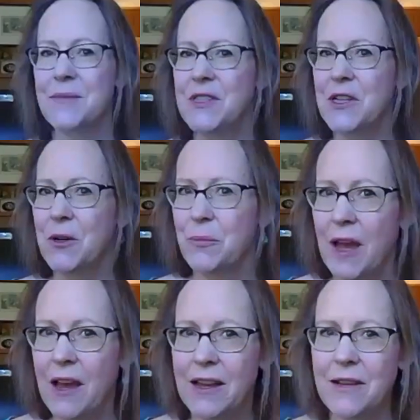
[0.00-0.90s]
So
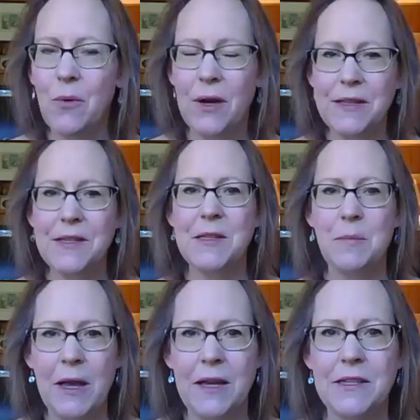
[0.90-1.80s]
I once
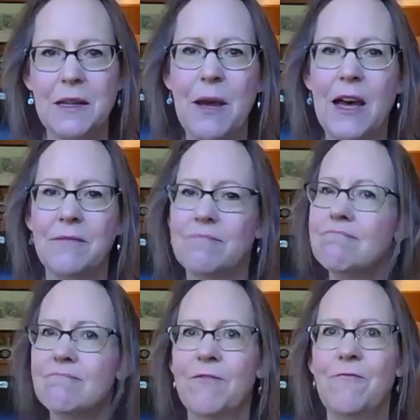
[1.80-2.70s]
spent about
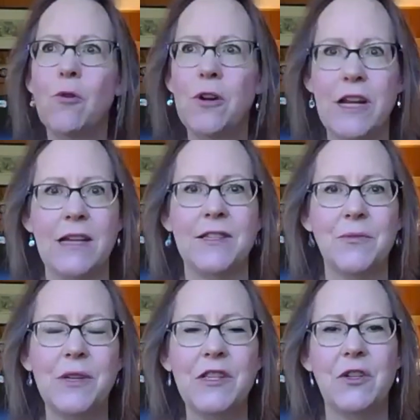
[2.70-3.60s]
4 days
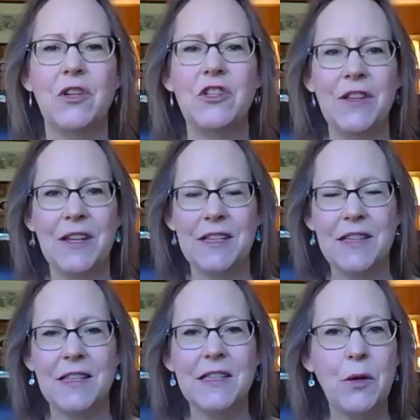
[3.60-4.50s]
researching this.
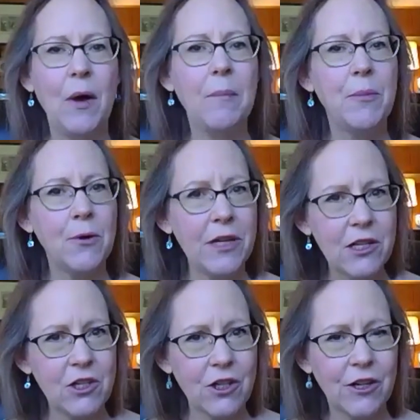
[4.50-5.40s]
And so I'm pretty
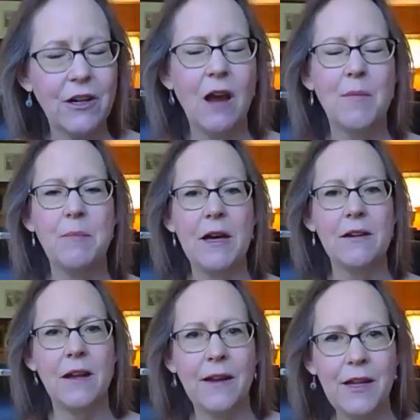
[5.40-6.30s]
sure, I'm about
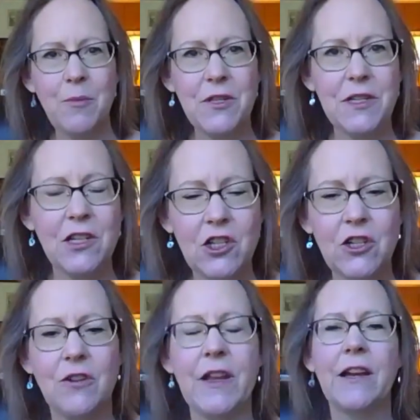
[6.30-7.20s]
90%
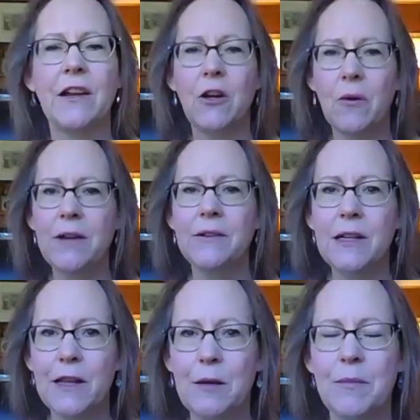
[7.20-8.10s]
sure that I can go out on a
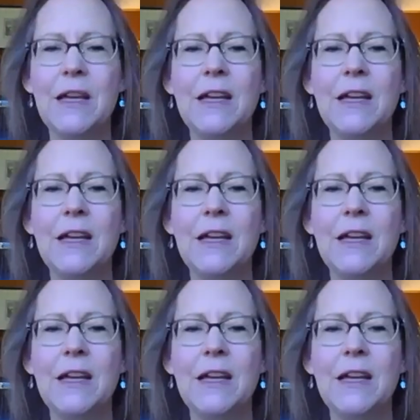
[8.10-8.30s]
limb